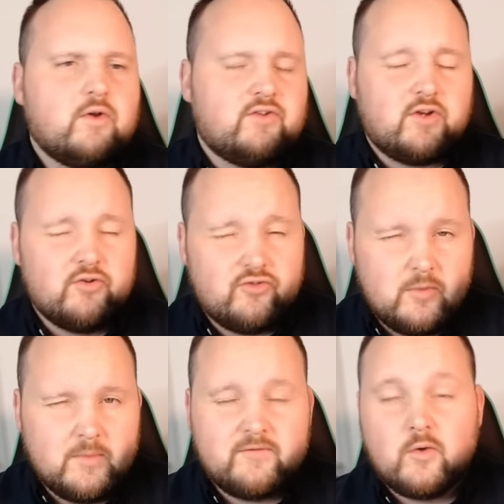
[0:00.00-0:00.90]
It's the
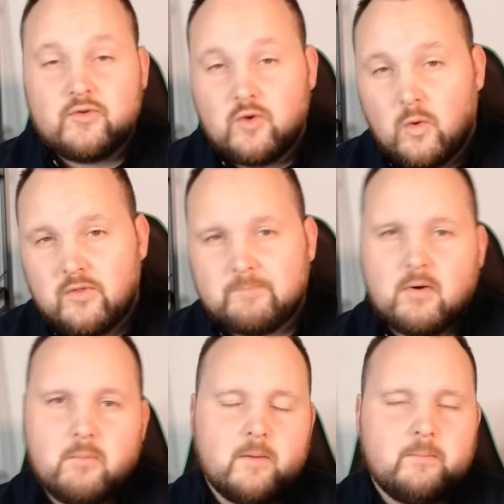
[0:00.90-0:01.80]
consumer's fault. You're the
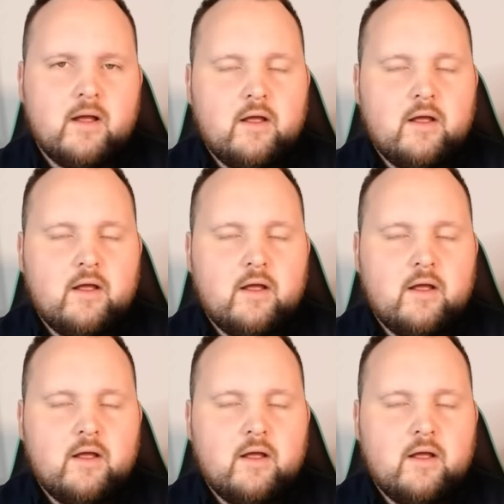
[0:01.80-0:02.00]
problem.